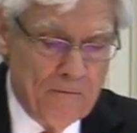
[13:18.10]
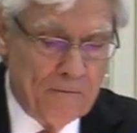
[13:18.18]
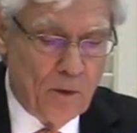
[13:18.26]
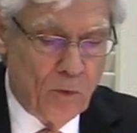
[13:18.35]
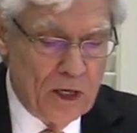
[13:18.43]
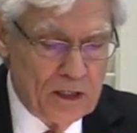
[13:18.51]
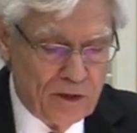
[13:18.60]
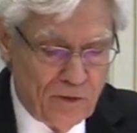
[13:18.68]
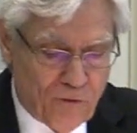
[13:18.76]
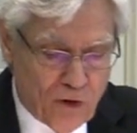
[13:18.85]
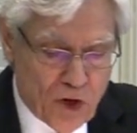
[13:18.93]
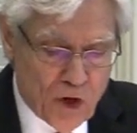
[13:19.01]
The reason
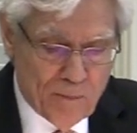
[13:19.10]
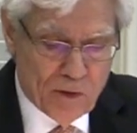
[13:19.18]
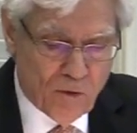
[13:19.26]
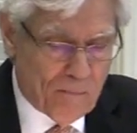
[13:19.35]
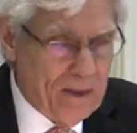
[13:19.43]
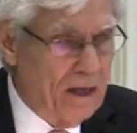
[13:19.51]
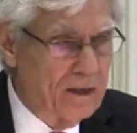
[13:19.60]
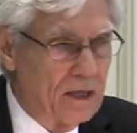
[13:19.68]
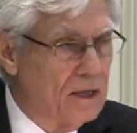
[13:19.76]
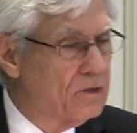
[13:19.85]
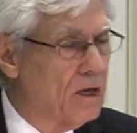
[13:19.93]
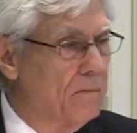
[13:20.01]
for human rebellion
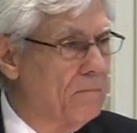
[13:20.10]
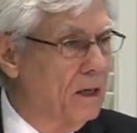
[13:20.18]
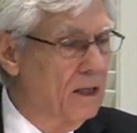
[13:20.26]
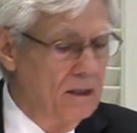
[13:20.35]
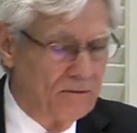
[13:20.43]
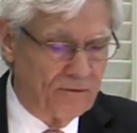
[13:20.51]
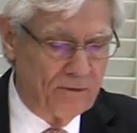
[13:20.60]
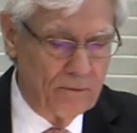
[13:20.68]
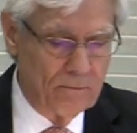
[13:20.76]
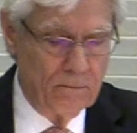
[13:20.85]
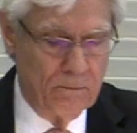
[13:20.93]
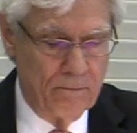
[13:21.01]
is unbelief.
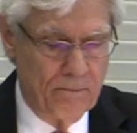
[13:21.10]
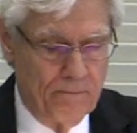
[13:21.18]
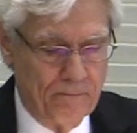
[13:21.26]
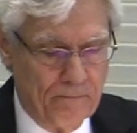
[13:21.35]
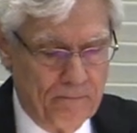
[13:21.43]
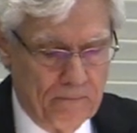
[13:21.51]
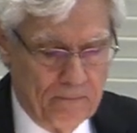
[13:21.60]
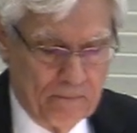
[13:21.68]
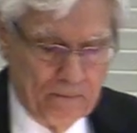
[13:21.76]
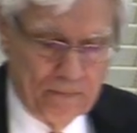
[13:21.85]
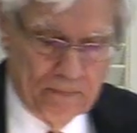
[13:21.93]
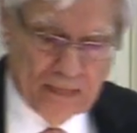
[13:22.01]

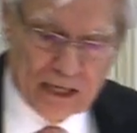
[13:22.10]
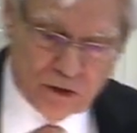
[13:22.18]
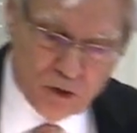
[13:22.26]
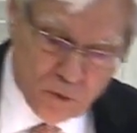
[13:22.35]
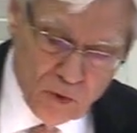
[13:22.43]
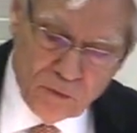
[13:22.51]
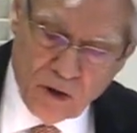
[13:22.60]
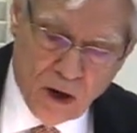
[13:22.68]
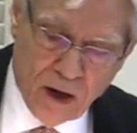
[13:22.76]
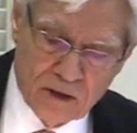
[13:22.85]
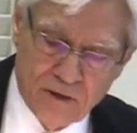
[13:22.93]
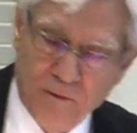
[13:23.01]
That's the root
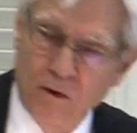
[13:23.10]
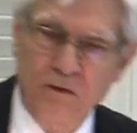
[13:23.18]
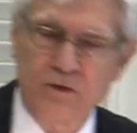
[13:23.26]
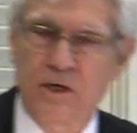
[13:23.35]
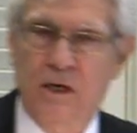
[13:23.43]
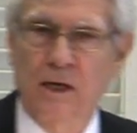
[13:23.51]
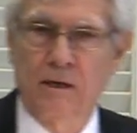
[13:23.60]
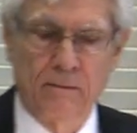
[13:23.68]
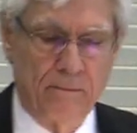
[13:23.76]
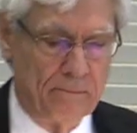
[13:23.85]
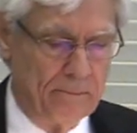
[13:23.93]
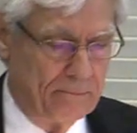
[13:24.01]
cause of all sin.
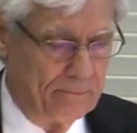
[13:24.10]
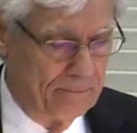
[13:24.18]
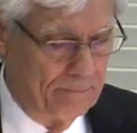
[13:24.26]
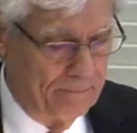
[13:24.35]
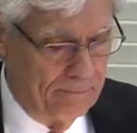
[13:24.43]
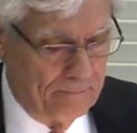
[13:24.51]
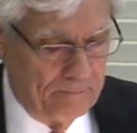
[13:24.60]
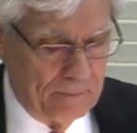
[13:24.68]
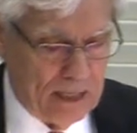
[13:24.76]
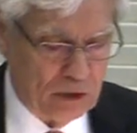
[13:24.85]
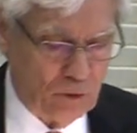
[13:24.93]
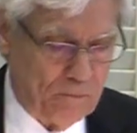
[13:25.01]

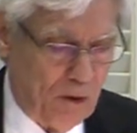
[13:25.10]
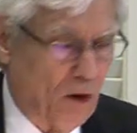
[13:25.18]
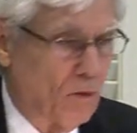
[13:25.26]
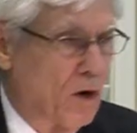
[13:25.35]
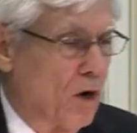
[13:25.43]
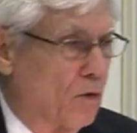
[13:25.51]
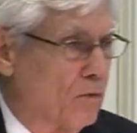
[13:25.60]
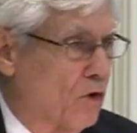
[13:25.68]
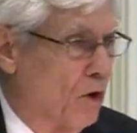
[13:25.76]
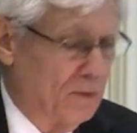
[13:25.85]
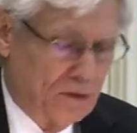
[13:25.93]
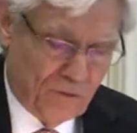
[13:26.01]
That's what Paul wrote in
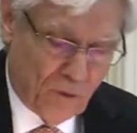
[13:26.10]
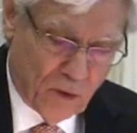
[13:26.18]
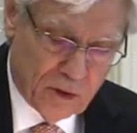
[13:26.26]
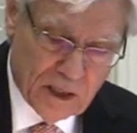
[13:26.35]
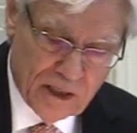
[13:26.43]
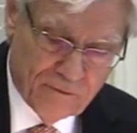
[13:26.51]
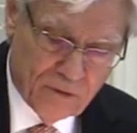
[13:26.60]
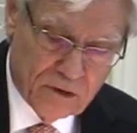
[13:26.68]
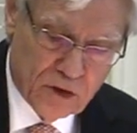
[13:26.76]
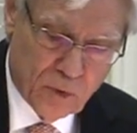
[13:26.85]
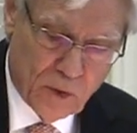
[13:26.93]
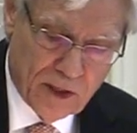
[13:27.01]
Romans 14, verse
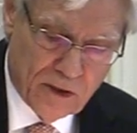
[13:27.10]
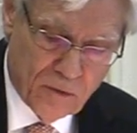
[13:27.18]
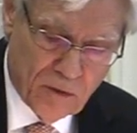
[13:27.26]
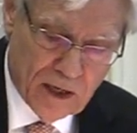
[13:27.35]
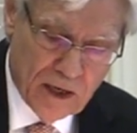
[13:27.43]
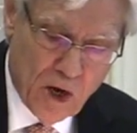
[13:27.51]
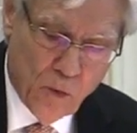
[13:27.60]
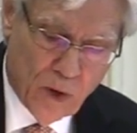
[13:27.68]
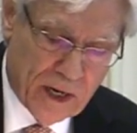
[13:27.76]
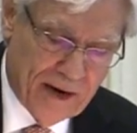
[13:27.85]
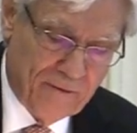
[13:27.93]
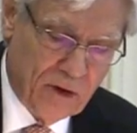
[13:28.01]
23.
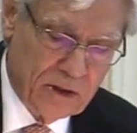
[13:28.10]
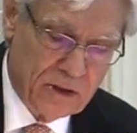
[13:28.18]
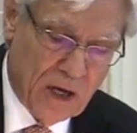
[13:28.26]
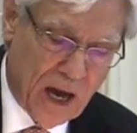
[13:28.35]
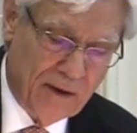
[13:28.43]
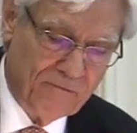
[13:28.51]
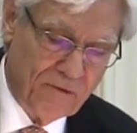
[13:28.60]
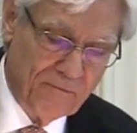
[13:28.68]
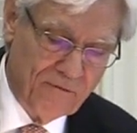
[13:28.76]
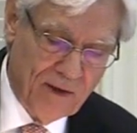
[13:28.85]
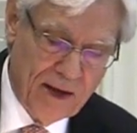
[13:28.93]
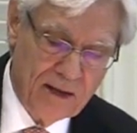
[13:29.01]
Whatever is not from
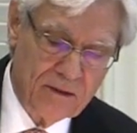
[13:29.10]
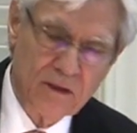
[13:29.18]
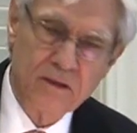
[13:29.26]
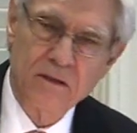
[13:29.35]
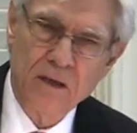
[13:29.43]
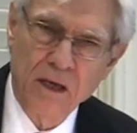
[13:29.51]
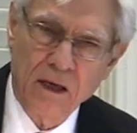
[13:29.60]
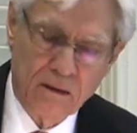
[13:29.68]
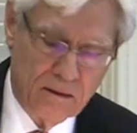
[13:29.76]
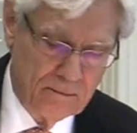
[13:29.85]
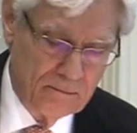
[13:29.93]
faith is sin.